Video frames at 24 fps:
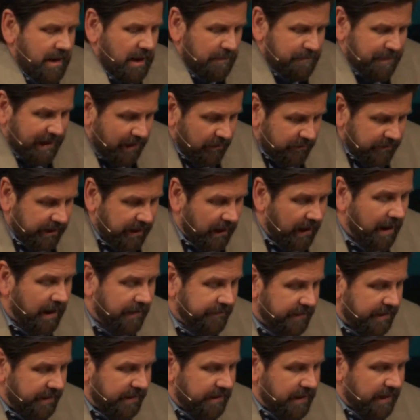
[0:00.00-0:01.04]
about
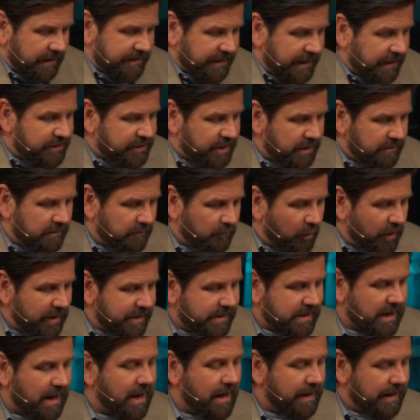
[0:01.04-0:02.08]
God. They did not teach them
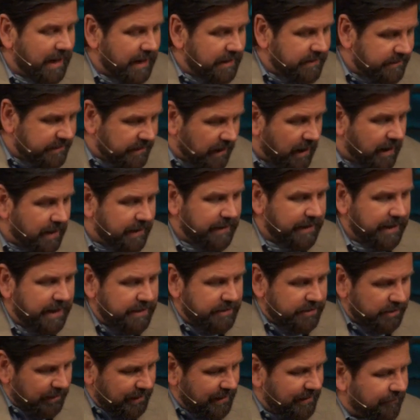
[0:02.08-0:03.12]
what God had done
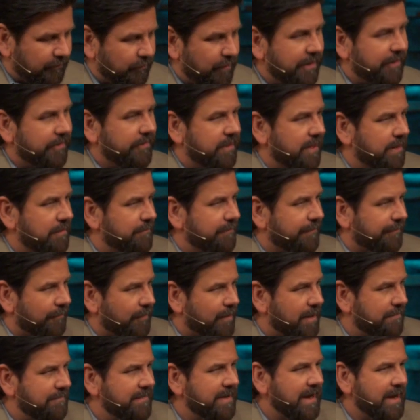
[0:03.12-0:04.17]
in delivering them
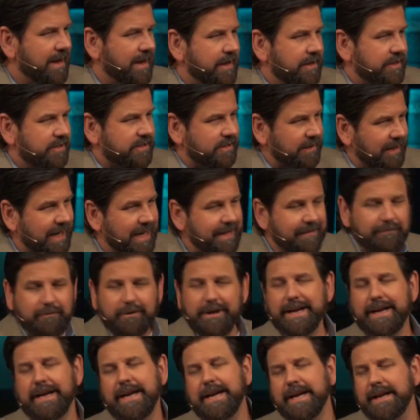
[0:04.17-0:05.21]
from
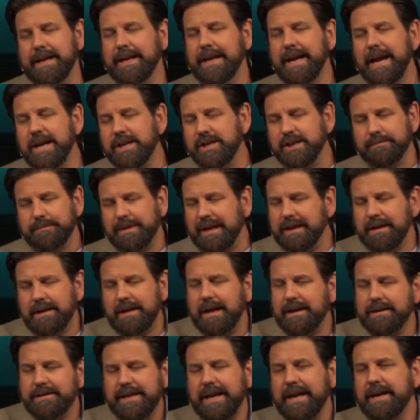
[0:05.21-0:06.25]
slavery in Egypt. They did
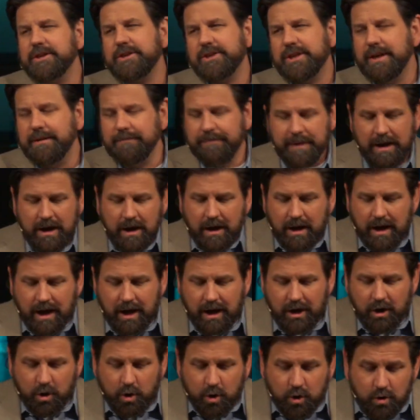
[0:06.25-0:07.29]
not teach them
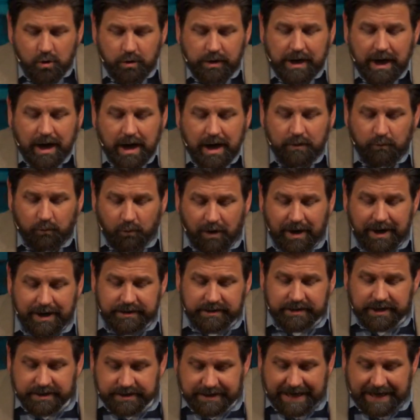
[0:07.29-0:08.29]
uh, who God was, his